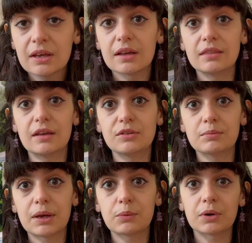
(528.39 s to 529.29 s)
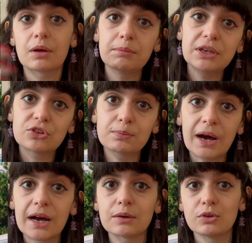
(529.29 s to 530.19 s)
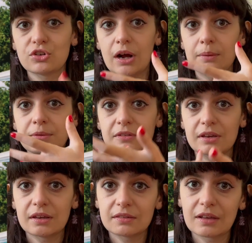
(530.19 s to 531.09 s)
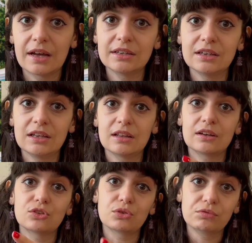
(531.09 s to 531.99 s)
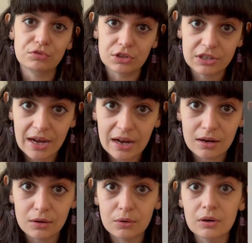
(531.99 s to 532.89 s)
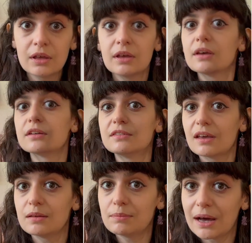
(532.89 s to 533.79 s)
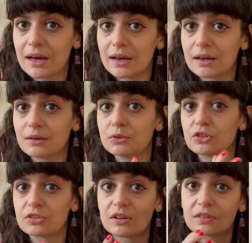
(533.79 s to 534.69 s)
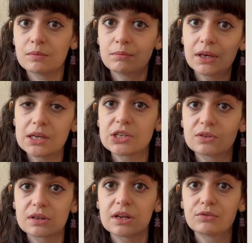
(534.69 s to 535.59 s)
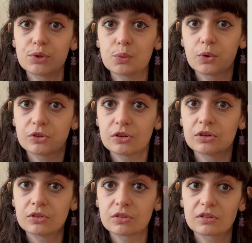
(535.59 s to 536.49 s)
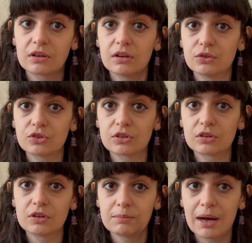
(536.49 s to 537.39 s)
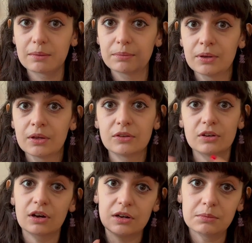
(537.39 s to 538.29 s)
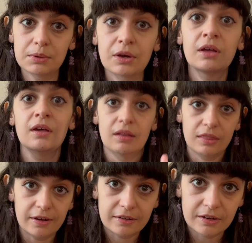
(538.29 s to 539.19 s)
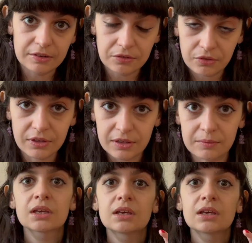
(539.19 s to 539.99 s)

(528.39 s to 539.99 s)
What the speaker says: And then you may want a beach bag, which you're happy to get sandy, that has room for a towel, a day bag, which is nice and big. You can have your water, your sun lotion, your map, your guidebook, that kind of thing.